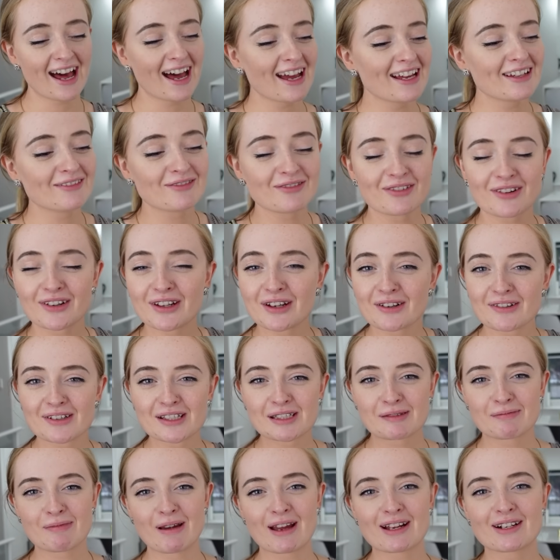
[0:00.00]
I fully
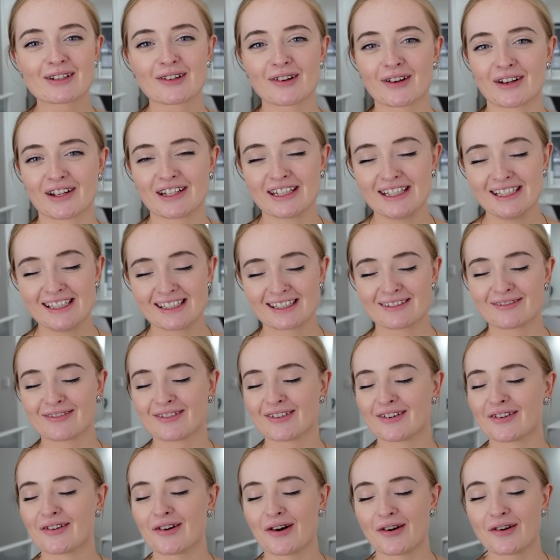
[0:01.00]
respect her, at least,
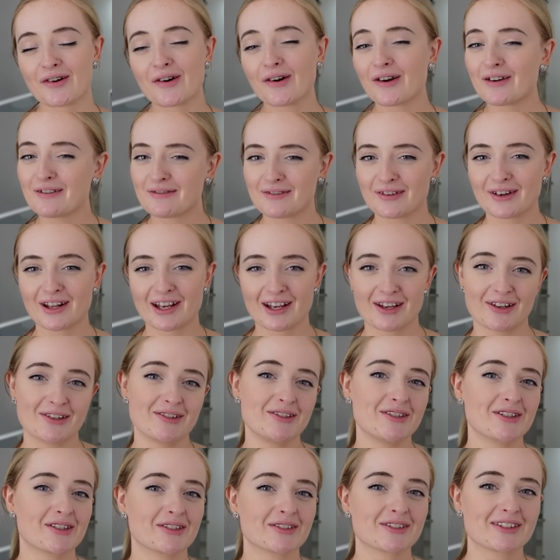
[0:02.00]
for not going for, like, her
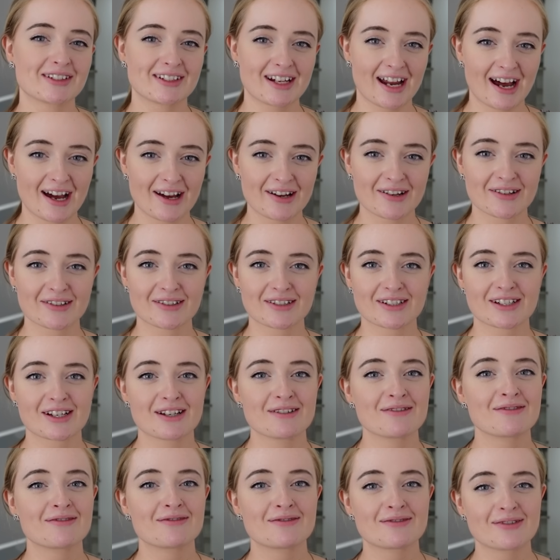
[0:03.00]
usual style.
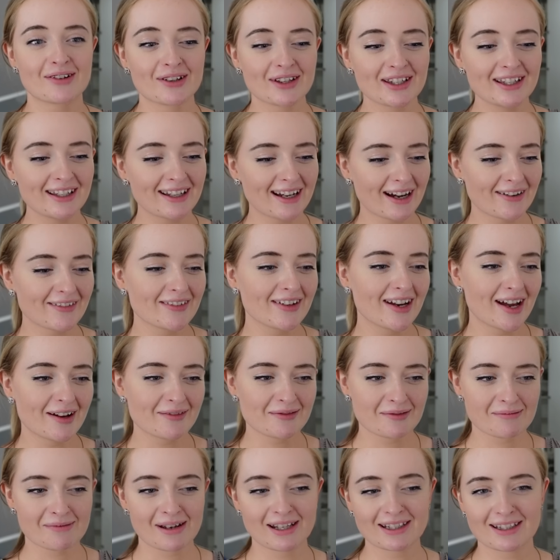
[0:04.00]
She fully covered up
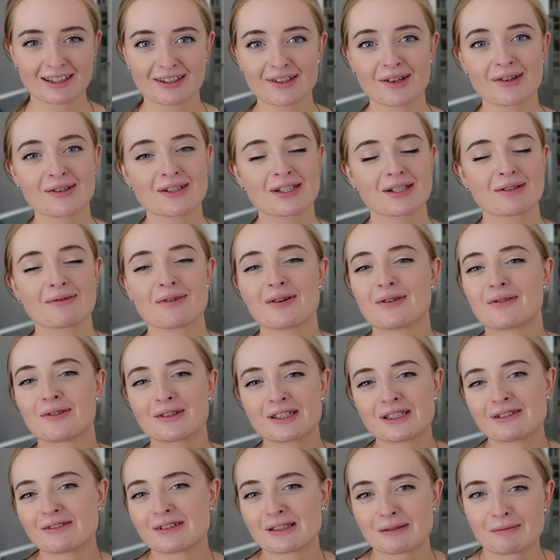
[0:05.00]
from head to toe. She wore
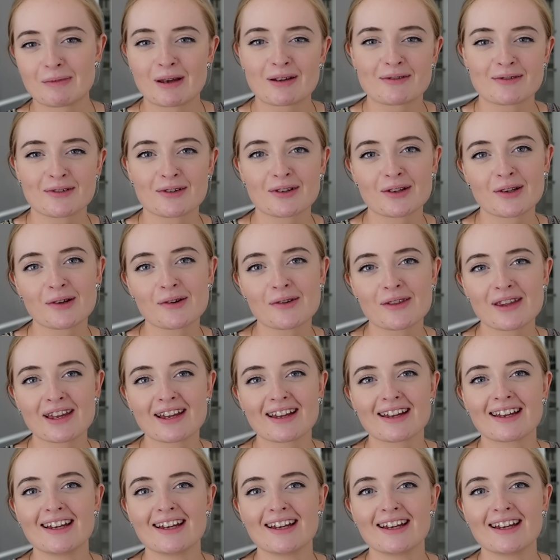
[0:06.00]
really respectful clothing.